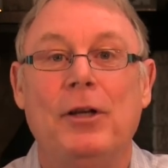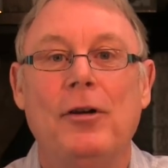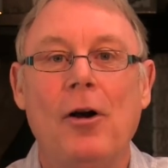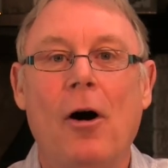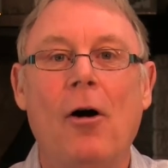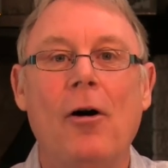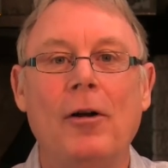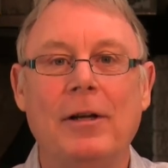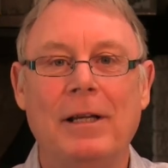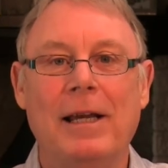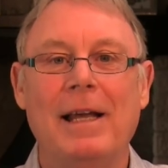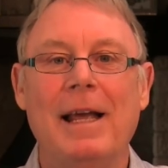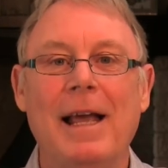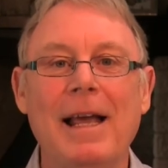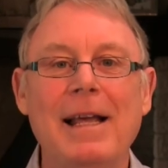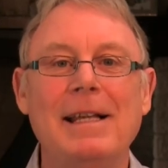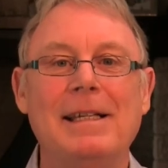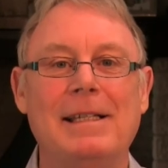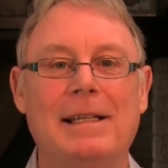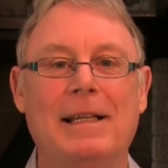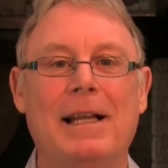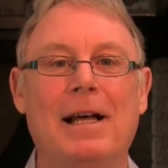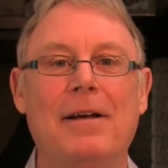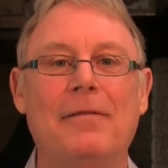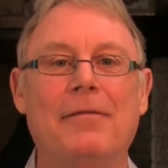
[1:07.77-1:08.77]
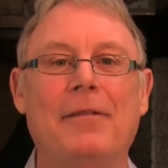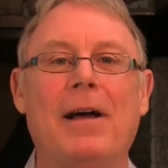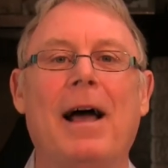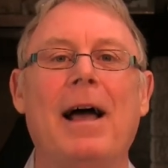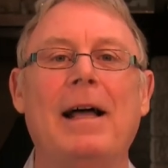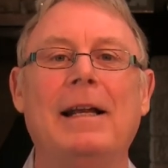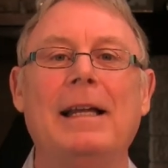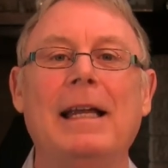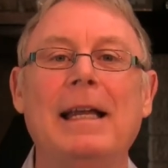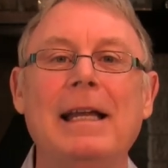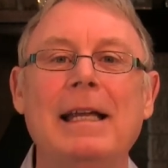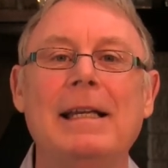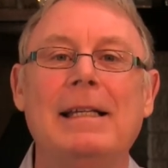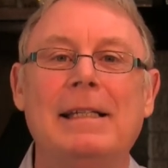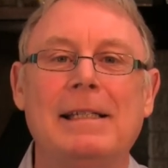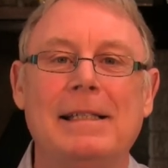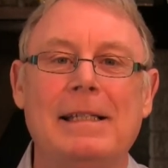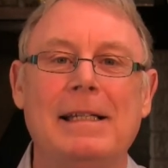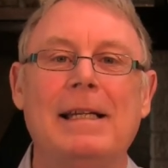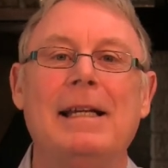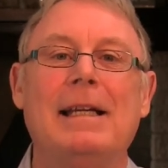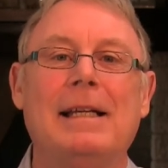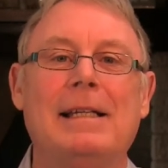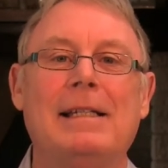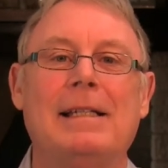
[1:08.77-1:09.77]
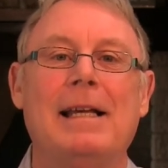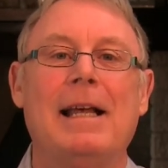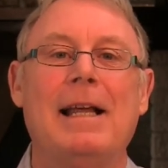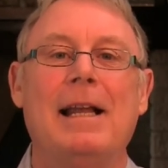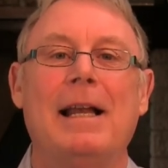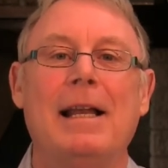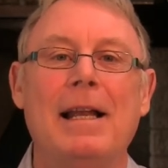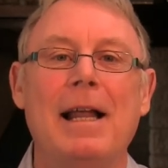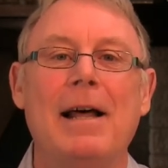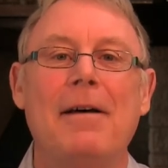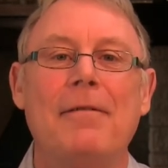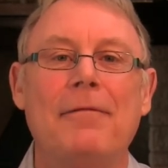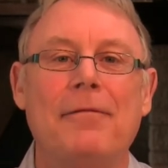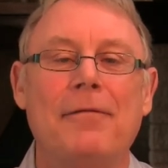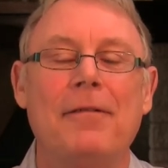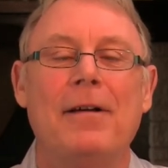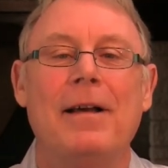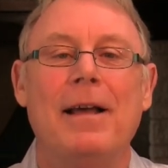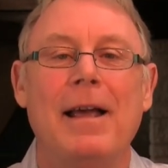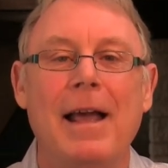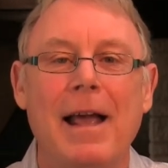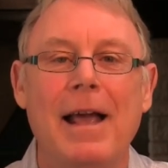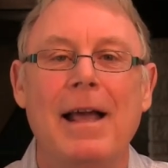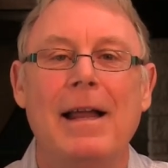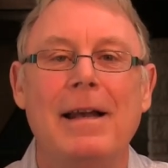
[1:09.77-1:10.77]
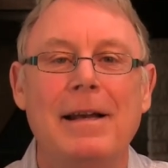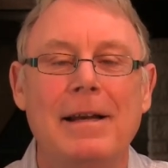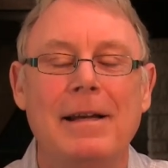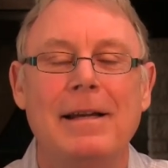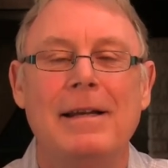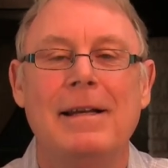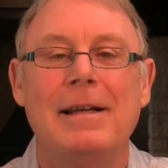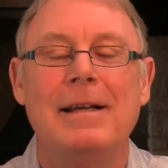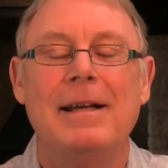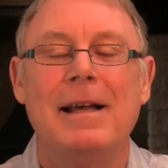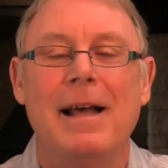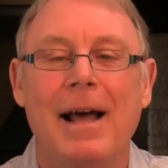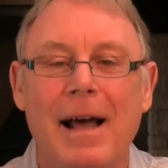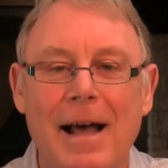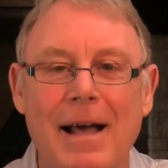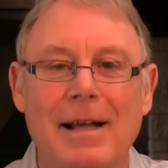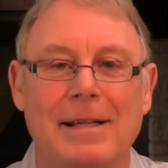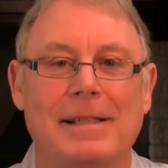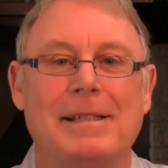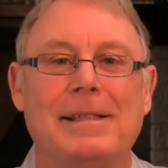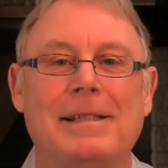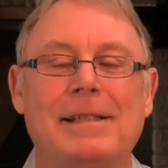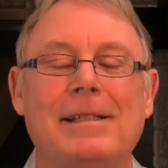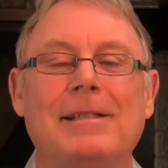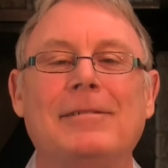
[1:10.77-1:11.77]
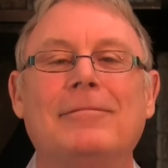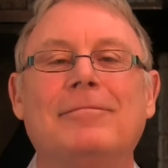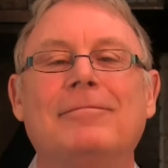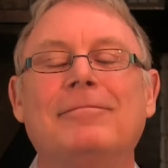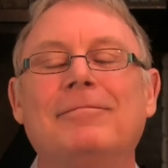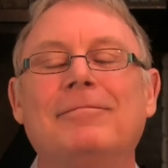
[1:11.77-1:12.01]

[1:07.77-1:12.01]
God is love and he seeks love in us.